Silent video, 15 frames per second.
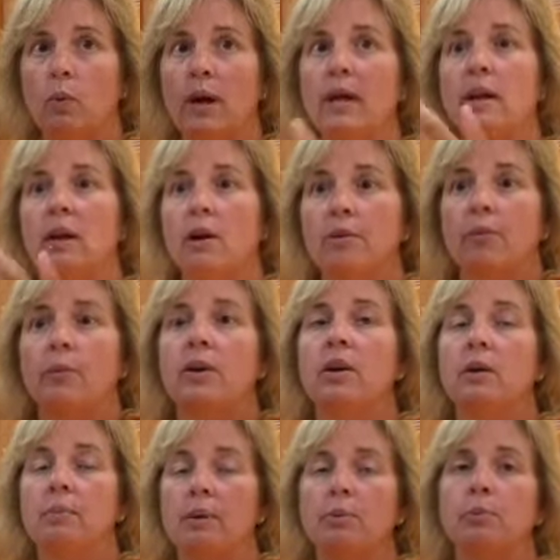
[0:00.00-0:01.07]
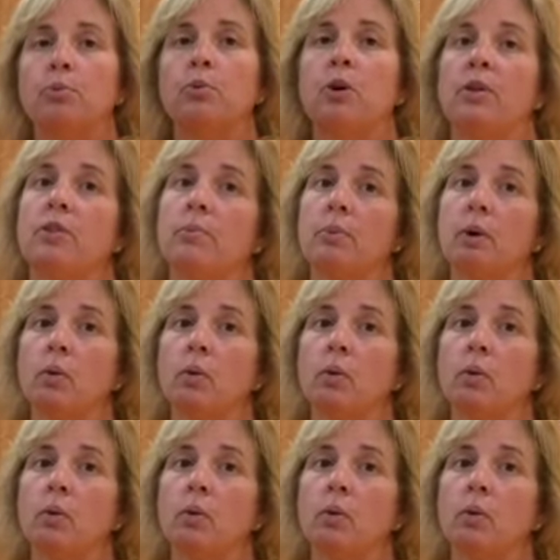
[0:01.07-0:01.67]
when are we going to be able to pull out the boat?